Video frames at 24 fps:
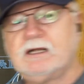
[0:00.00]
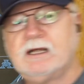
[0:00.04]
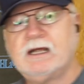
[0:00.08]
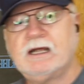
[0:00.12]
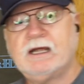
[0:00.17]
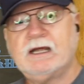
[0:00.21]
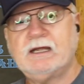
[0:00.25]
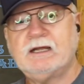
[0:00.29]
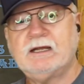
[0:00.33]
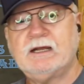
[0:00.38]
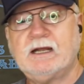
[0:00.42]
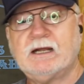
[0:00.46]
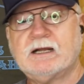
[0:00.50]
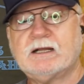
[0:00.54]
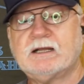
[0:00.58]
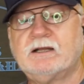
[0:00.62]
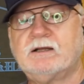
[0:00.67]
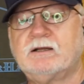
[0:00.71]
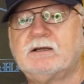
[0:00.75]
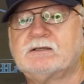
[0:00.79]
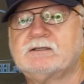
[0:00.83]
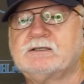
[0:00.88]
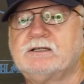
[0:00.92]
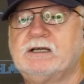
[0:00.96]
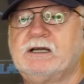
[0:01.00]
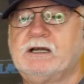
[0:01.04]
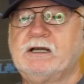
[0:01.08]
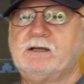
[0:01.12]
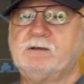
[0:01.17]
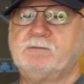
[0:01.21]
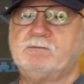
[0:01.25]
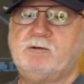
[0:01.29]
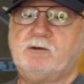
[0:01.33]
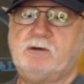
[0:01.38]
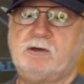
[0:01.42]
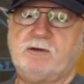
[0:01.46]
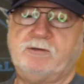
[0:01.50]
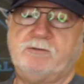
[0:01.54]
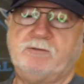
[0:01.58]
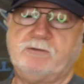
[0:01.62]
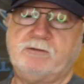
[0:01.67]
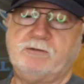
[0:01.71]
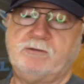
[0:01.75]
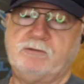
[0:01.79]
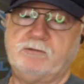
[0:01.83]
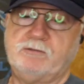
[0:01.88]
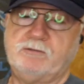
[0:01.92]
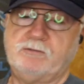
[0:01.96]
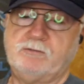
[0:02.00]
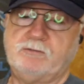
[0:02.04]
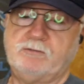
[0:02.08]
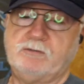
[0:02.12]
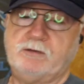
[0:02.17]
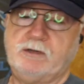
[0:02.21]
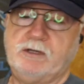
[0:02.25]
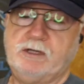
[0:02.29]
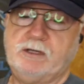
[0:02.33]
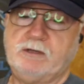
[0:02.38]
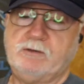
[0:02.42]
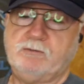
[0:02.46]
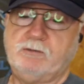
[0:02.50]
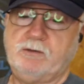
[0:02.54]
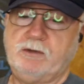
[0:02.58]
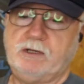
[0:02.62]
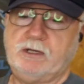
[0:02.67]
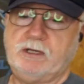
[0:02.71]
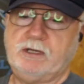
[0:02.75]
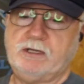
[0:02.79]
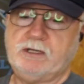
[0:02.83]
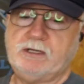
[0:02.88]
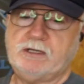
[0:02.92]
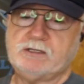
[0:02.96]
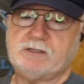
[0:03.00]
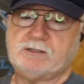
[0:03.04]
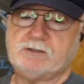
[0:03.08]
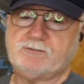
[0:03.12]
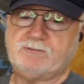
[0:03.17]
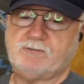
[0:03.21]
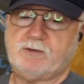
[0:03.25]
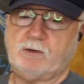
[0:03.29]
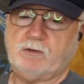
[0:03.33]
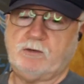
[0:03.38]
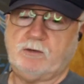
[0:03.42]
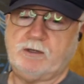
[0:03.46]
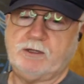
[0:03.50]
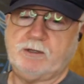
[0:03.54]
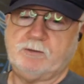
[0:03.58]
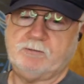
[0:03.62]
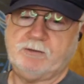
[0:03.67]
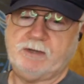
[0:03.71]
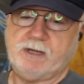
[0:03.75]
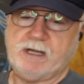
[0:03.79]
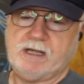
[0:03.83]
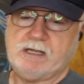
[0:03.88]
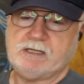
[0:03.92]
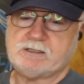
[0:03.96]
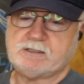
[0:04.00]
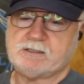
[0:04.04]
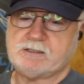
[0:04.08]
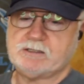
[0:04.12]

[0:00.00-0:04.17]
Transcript: How do you like the looks of that? What? It really does fold up nice